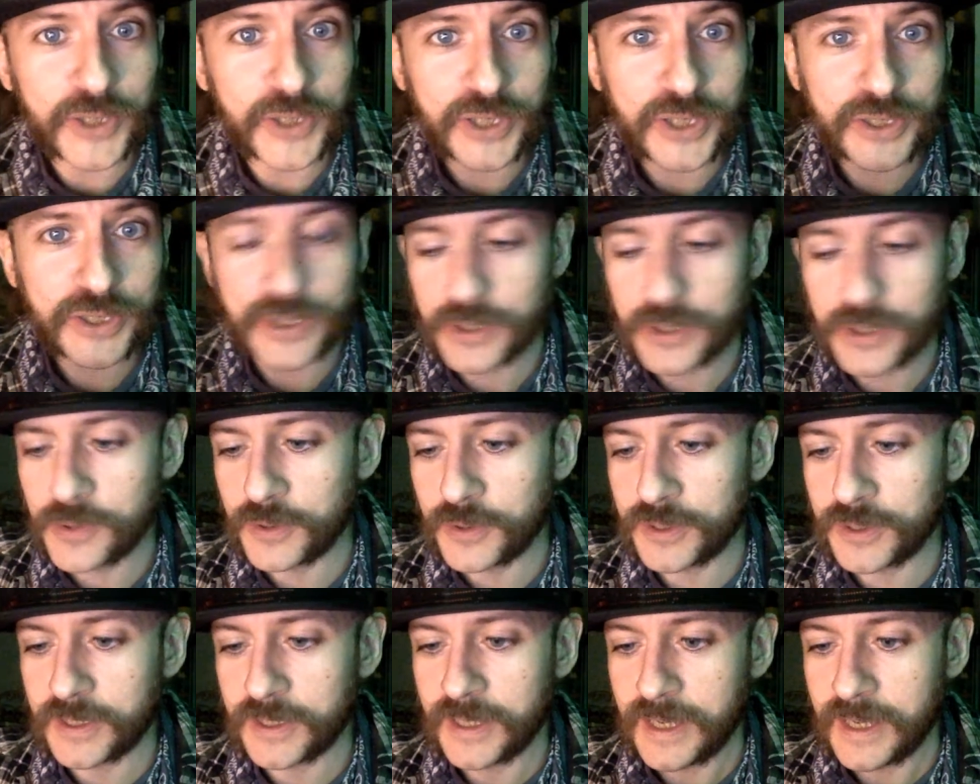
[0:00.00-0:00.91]
we'll just
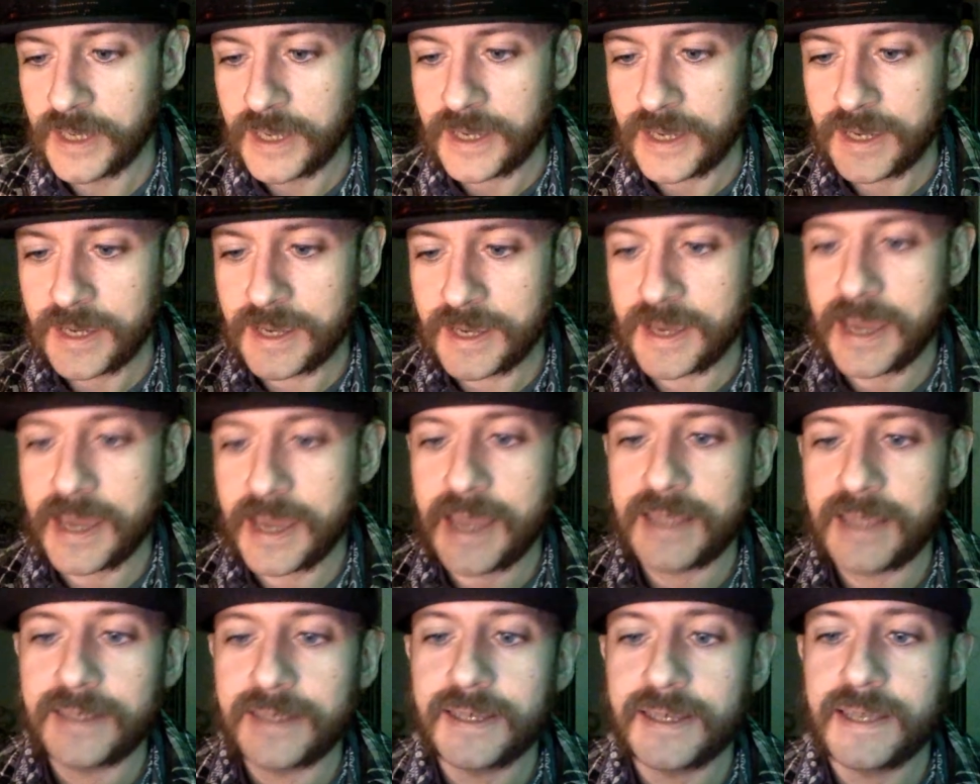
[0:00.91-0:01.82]
use our
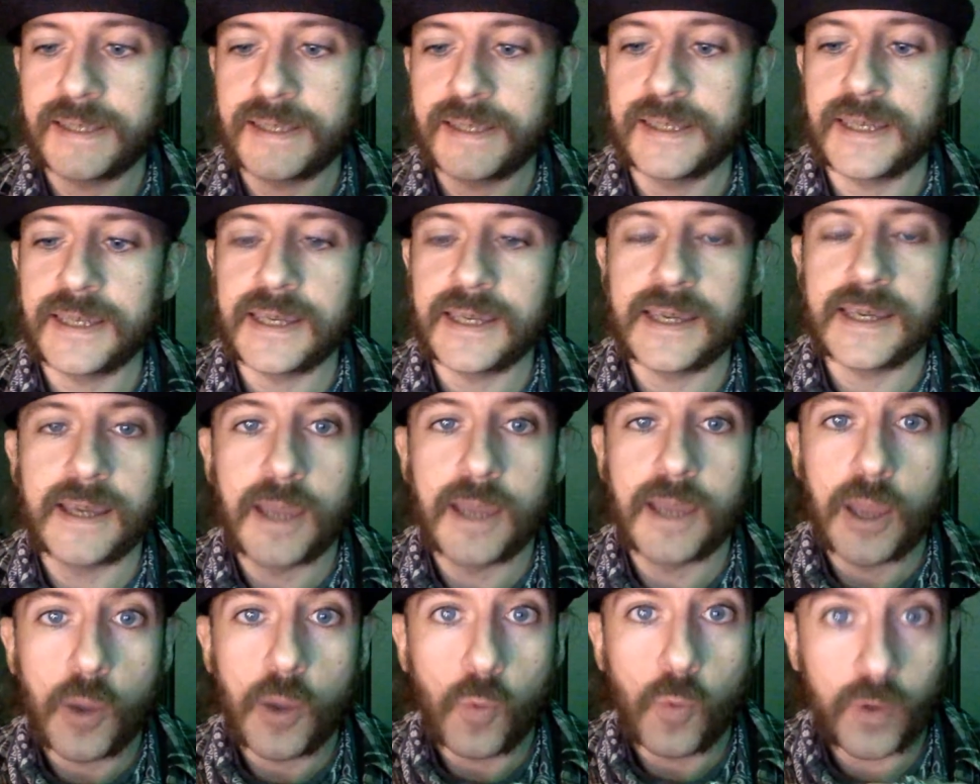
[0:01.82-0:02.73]
hands and see
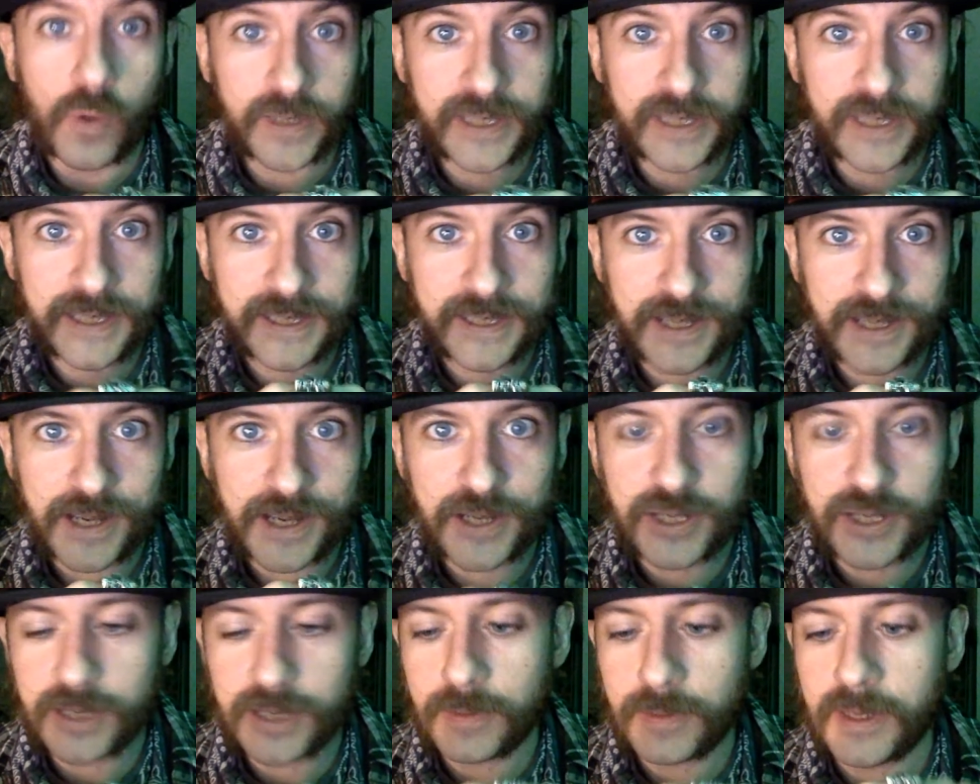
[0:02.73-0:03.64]
what's
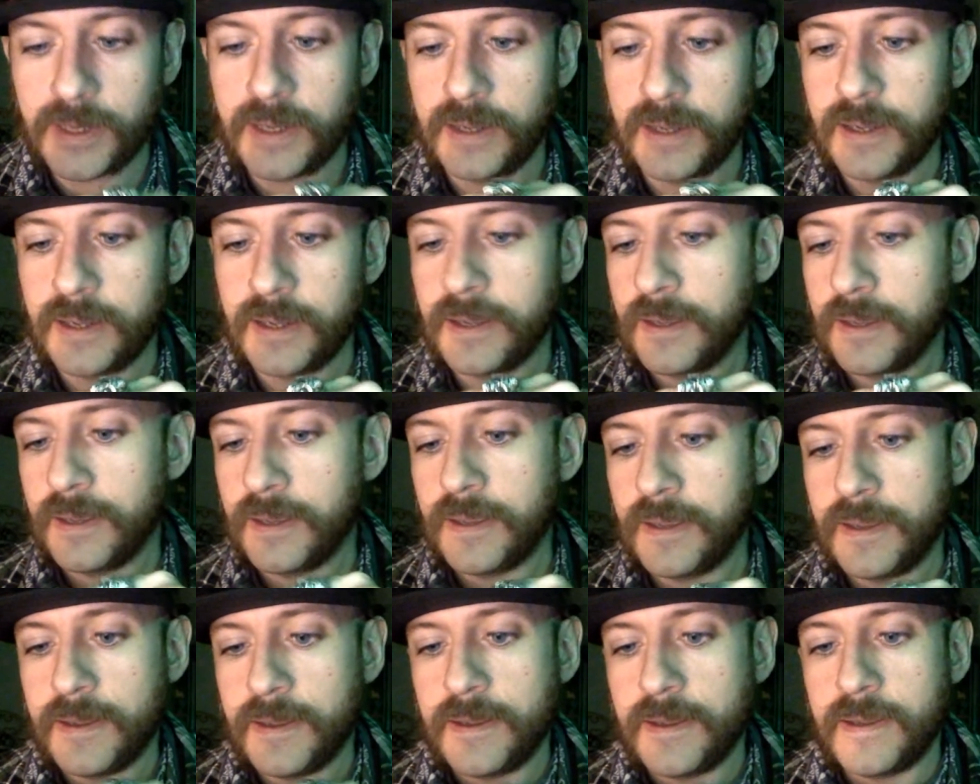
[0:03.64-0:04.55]
inside, shall we?
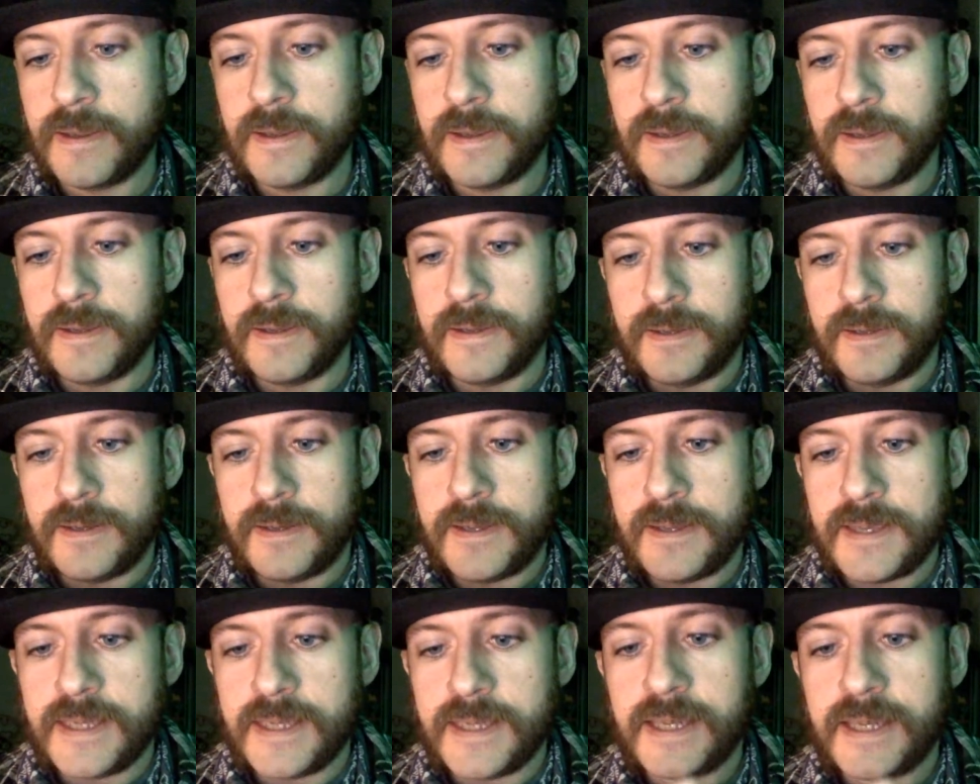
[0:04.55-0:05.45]

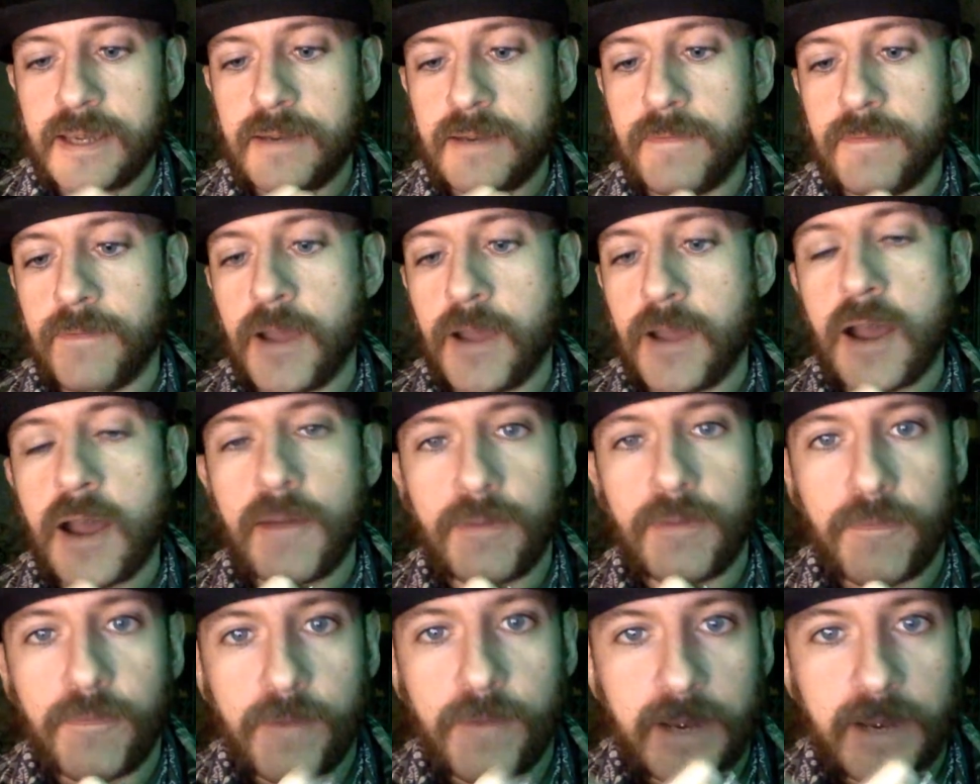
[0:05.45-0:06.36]
It's kind of half
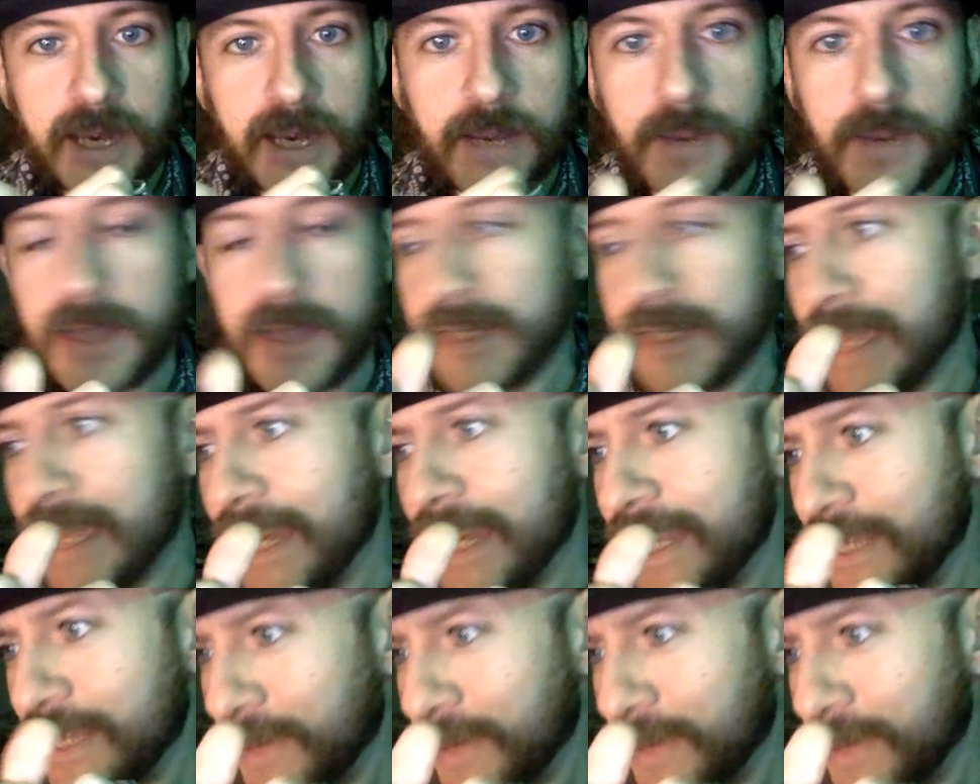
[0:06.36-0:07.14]
the fun anyway, is getting